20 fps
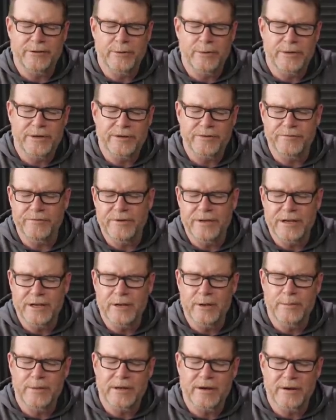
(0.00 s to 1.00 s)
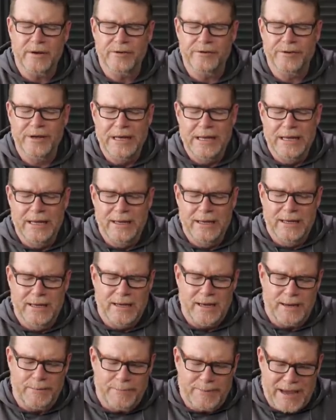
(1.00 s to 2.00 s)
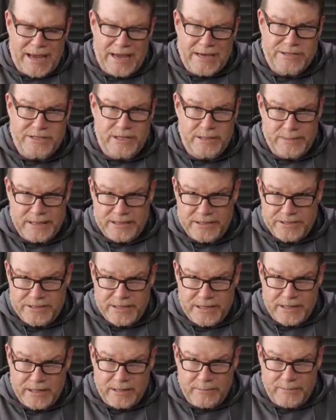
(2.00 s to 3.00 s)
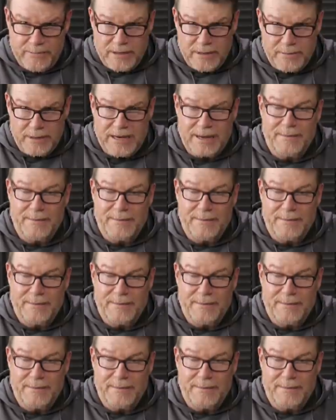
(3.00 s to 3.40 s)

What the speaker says: doing this video because I'm passionate about the Second Amendment.